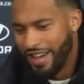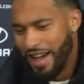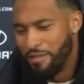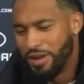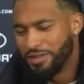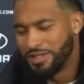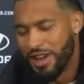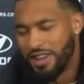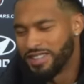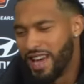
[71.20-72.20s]
I mean, it was
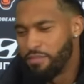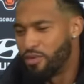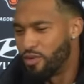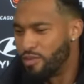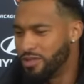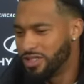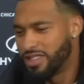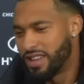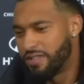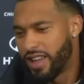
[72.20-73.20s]
all type of rumors and
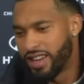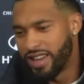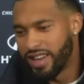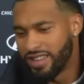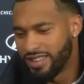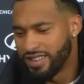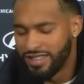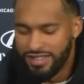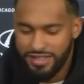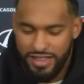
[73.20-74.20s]
stuff like that.
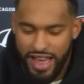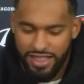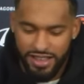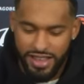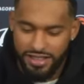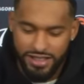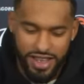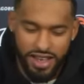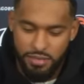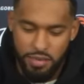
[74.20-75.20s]
I think they
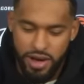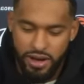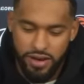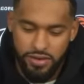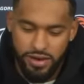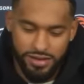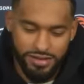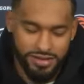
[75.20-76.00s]
come about every